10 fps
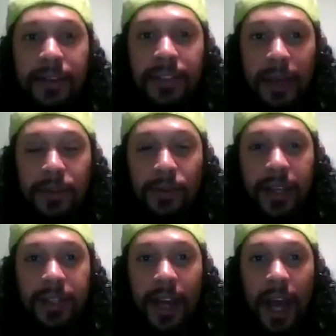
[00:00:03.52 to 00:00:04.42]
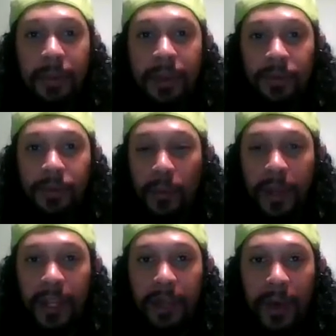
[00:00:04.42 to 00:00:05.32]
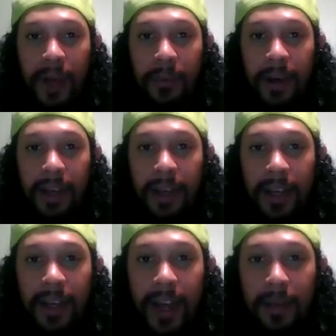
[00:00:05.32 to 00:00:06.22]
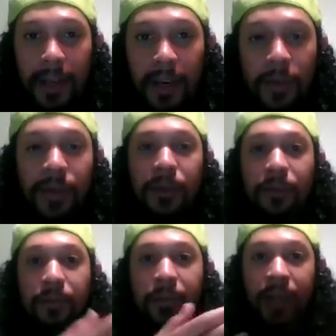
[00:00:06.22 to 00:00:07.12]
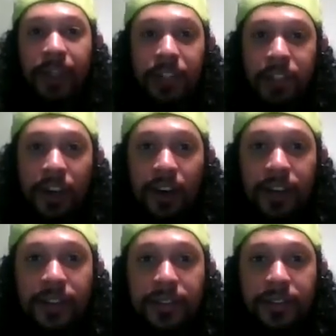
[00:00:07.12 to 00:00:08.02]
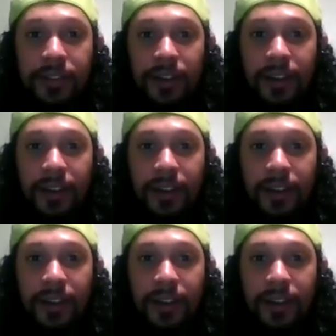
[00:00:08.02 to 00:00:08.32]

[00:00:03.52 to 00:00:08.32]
Sampson Ray Simon from We Need Rent Money, and I'm here with Megan Johns.